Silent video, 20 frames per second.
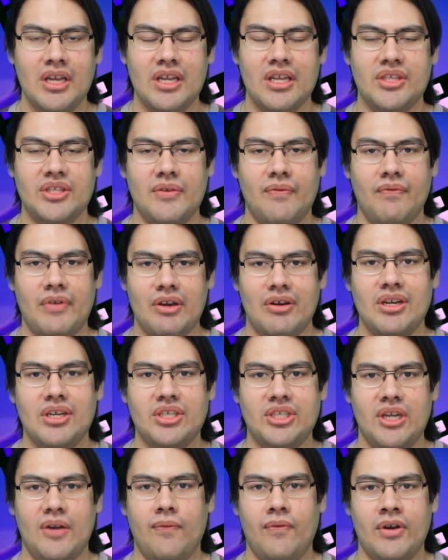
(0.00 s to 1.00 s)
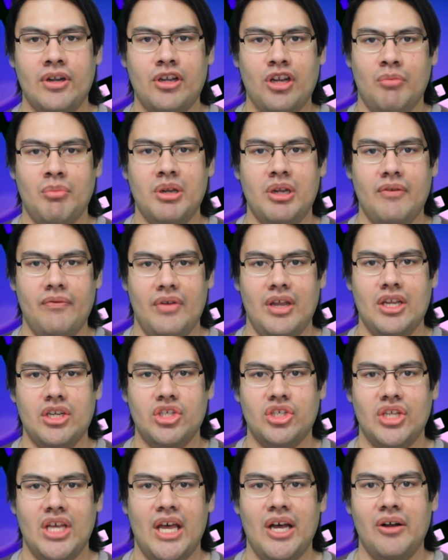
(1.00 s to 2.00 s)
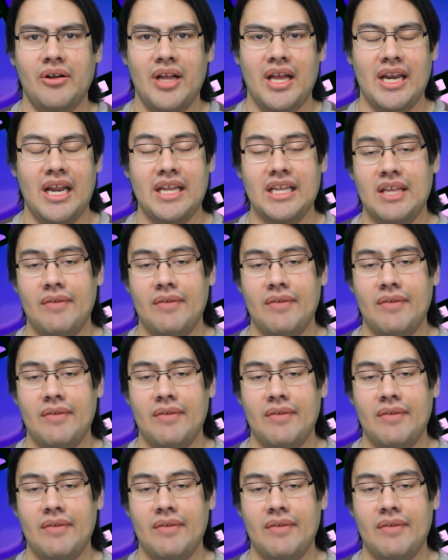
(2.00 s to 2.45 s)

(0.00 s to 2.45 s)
It's a very different coming of age tale, and I